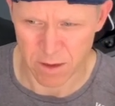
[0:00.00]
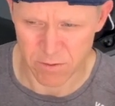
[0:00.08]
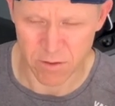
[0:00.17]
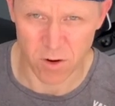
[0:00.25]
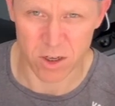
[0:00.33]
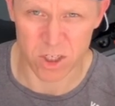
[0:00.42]

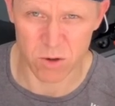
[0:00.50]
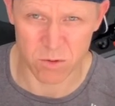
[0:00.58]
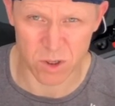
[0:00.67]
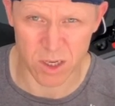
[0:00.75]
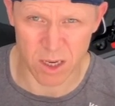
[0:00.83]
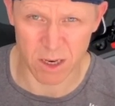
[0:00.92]
if you've got a
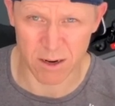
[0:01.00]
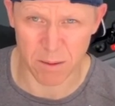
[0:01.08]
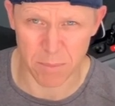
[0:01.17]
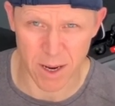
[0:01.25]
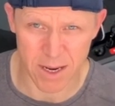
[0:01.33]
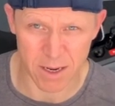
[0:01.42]
200
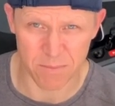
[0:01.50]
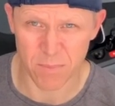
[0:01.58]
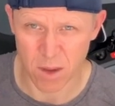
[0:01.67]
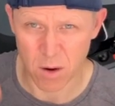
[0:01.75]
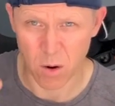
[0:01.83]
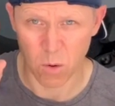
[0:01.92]
kilogram bike
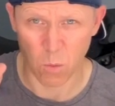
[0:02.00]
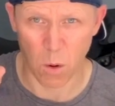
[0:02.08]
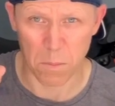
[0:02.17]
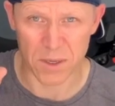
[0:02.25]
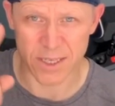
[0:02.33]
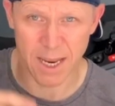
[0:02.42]

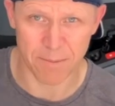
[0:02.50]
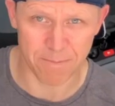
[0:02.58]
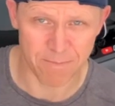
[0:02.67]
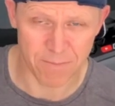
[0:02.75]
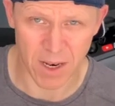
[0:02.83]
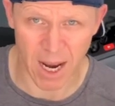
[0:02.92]
1%
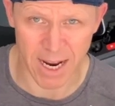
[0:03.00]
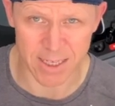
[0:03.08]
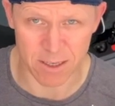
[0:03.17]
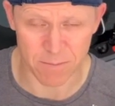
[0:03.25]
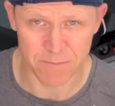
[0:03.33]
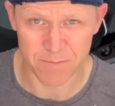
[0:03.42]

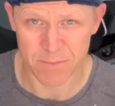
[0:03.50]
lighter